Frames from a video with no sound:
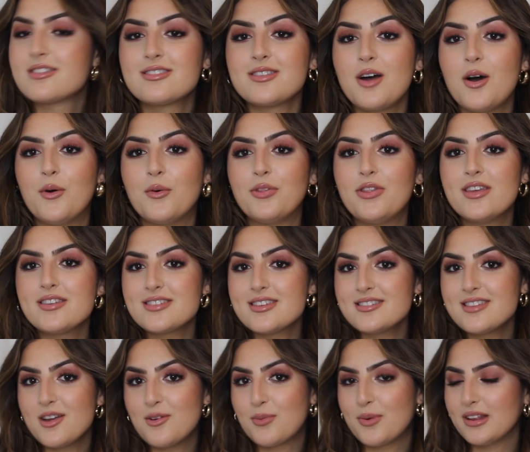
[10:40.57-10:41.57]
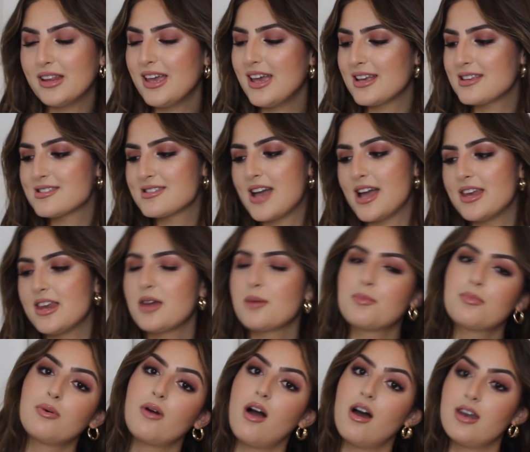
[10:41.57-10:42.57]
So this is a really exciting
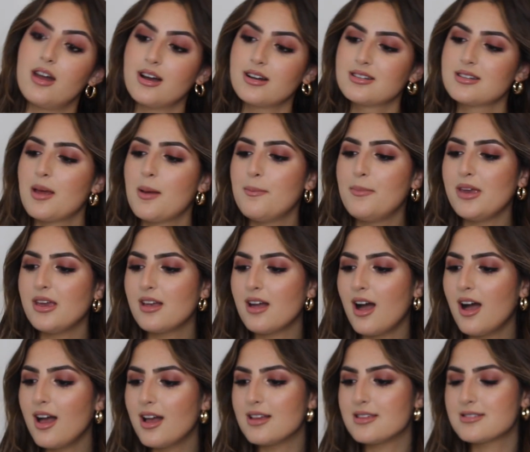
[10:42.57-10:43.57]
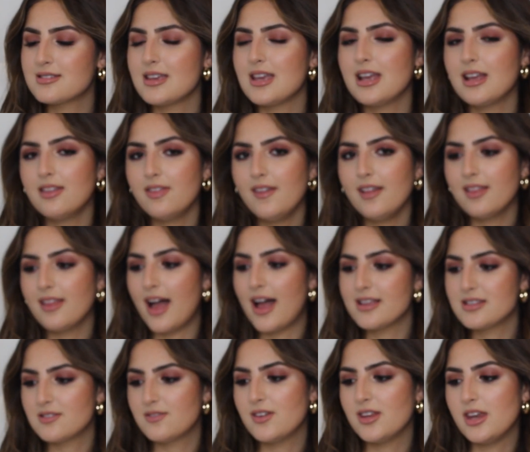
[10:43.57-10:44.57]
product, because in the
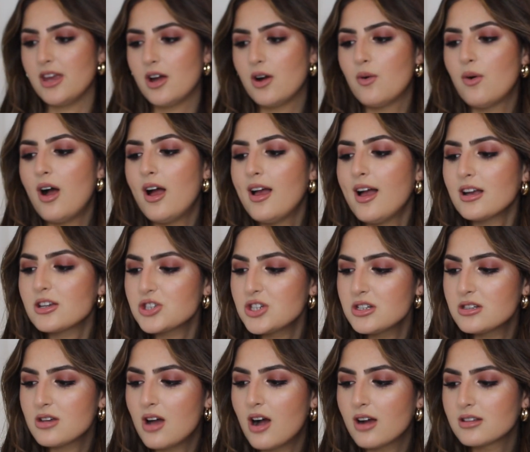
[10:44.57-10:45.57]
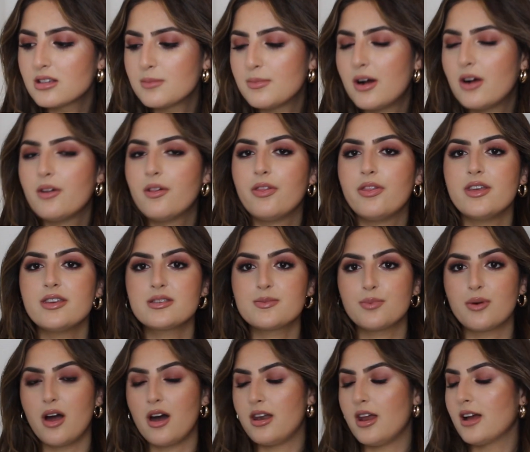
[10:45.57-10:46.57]
last video I actually talked about this
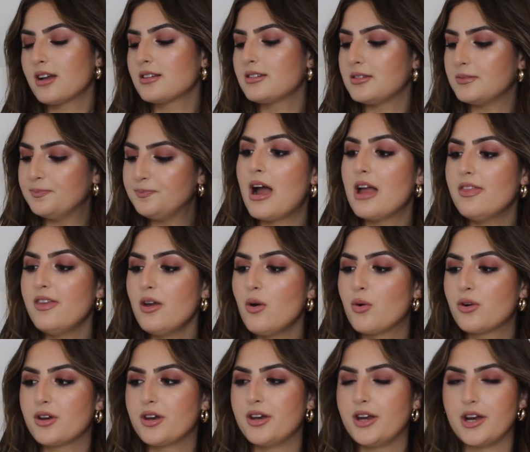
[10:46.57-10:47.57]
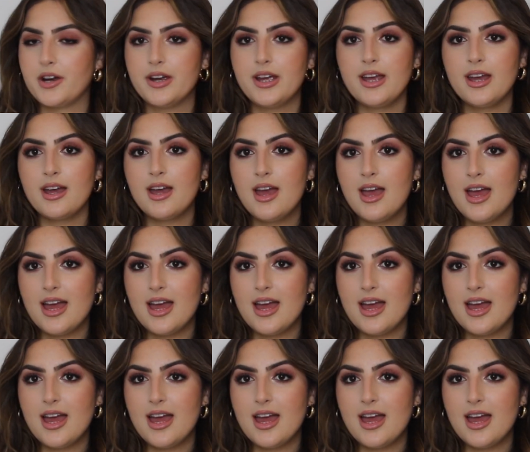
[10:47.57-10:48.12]
product by The Ordinary.